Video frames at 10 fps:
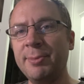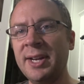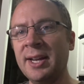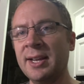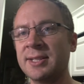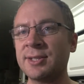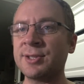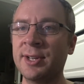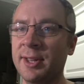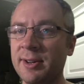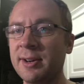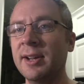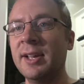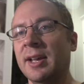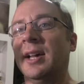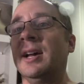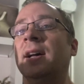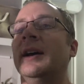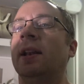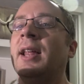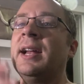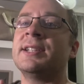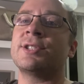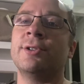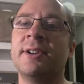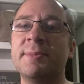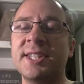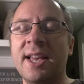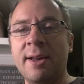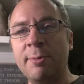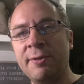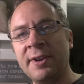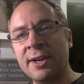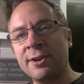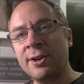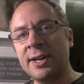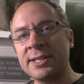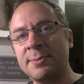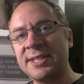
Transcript: midnight because there's another line of storms moving across